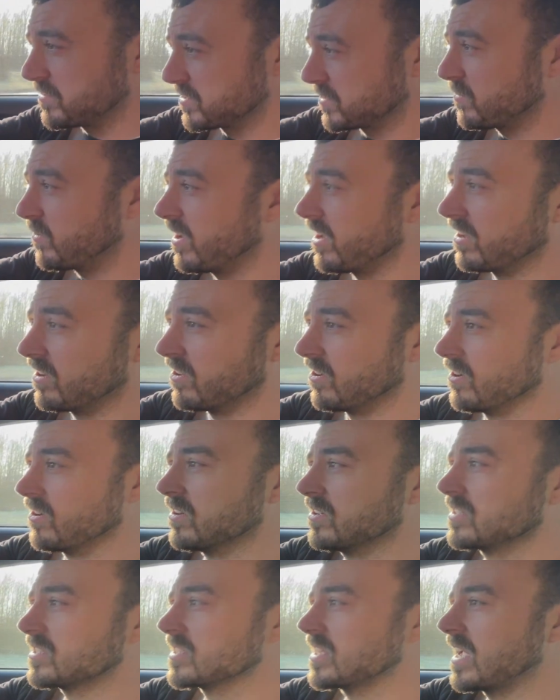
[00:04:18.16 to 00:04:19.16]
quite a
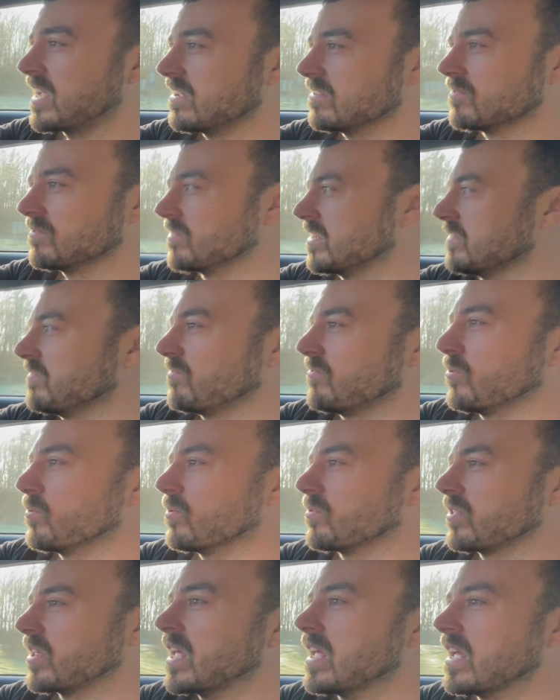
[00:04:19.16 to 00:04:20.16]
lot, say you're in
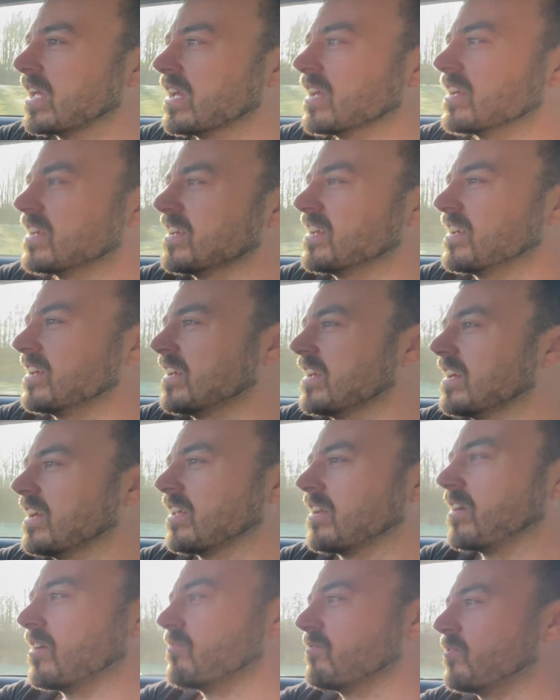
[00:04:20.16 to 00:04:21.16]
4th gear
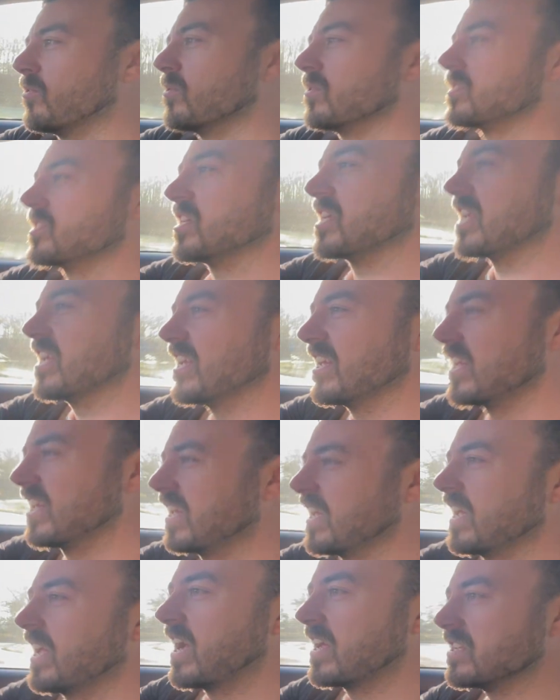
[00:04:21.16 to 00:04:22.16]
at like 40
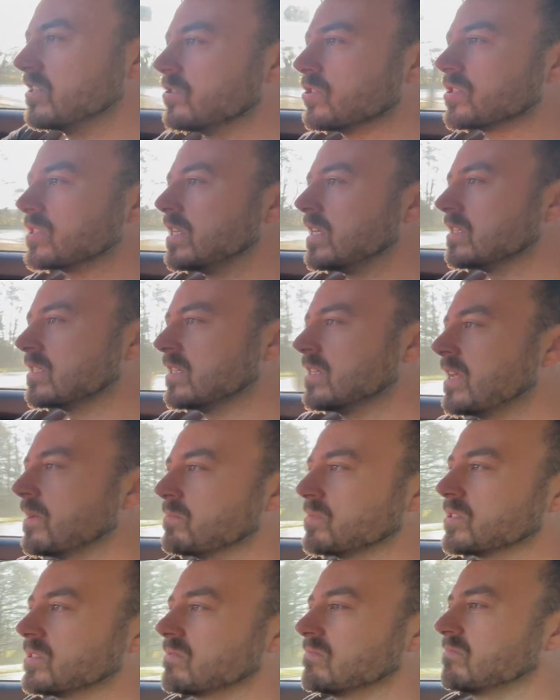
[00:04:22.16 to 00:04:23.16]
and you just need to
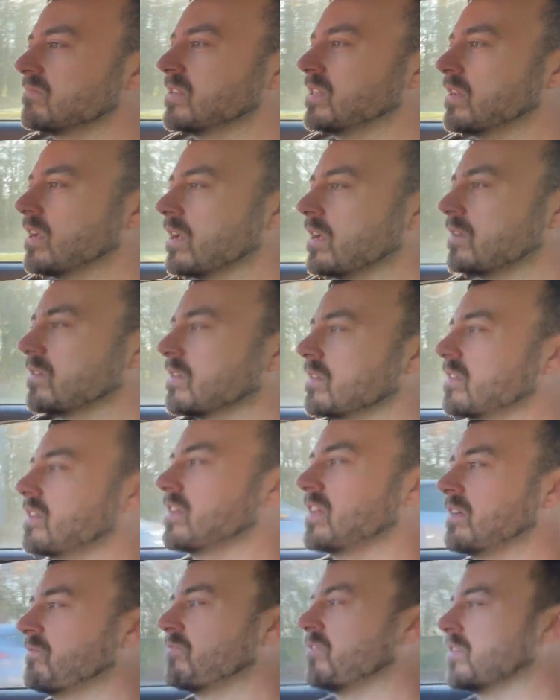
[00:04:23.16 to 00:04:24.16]
nip, you know,
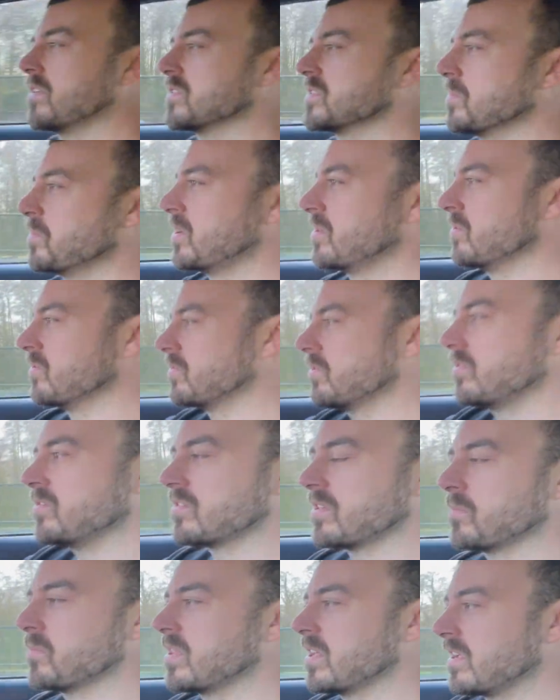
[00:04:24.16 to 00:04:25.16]
in front of somebody or do
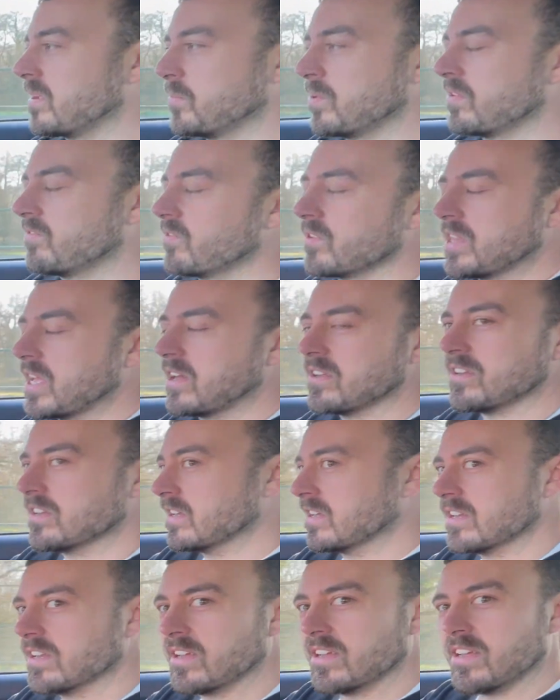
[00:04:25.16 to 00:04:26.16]
something, you put your foot down,
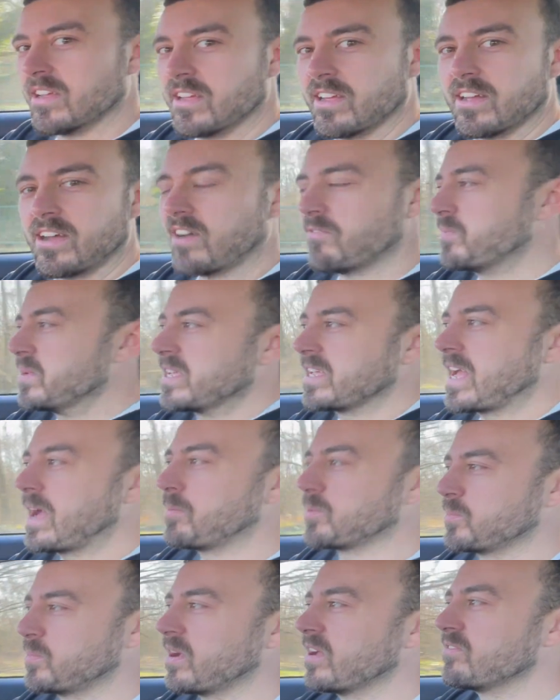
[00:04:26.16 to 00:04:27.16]
and I've been
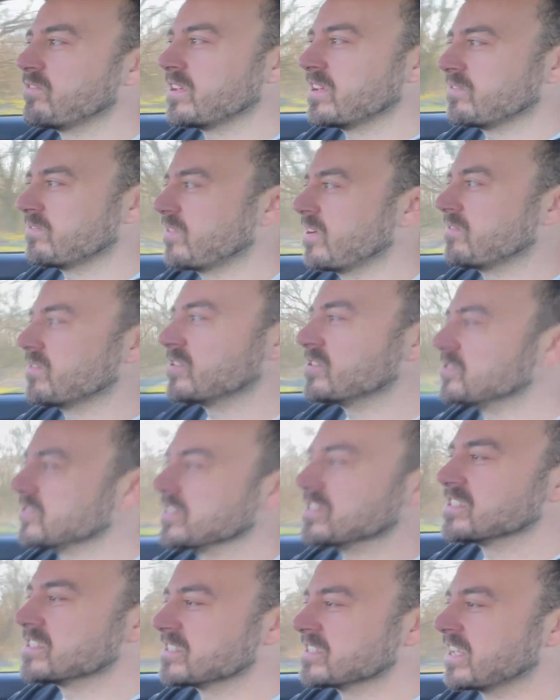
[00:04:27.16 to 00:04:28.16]
gapped by Fiat
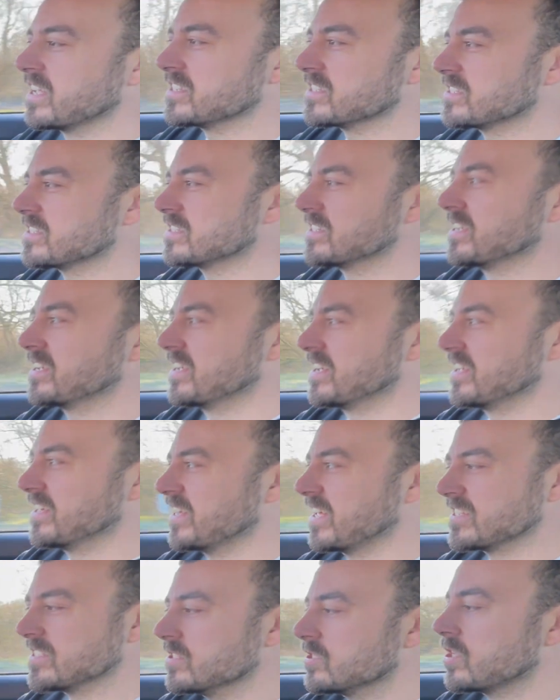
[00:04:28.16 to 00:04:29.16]
500s, so
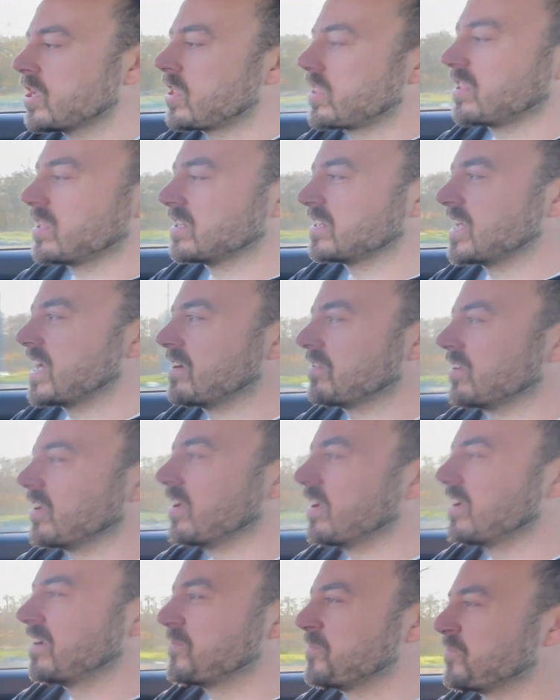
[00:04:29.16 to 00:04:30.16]
there's nothing down
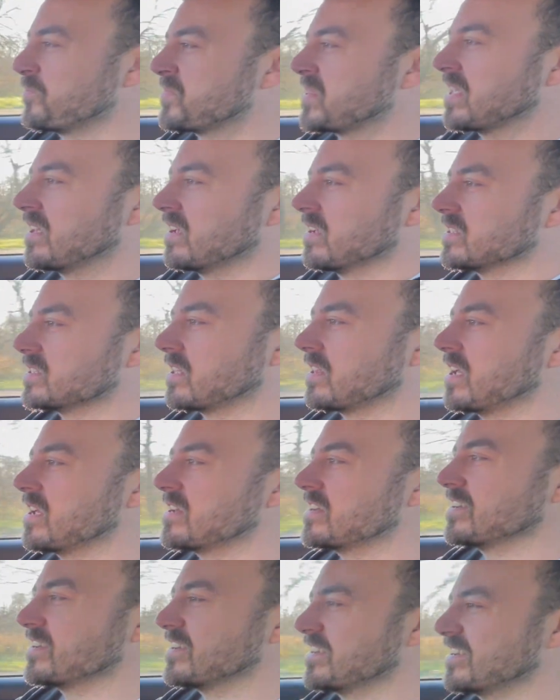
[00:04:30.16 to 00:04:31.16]
low. So
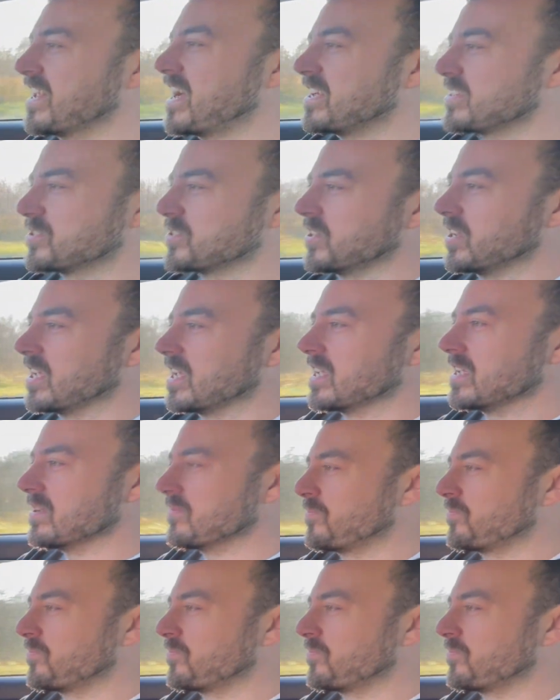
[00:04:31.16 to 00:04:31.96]
then naturally